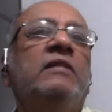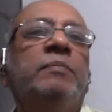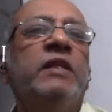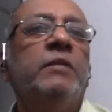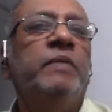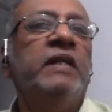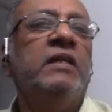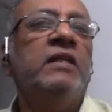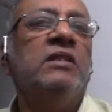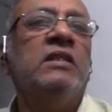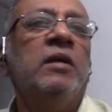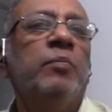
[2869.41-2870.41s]

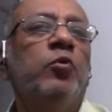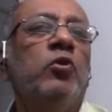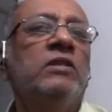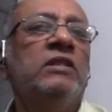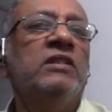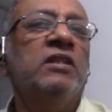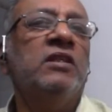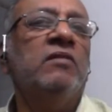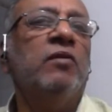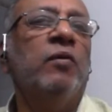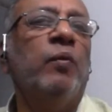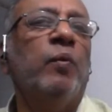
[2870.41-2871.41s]
Smith-Petersen approach is the
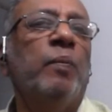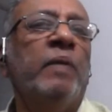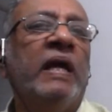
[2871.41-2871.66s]
uh,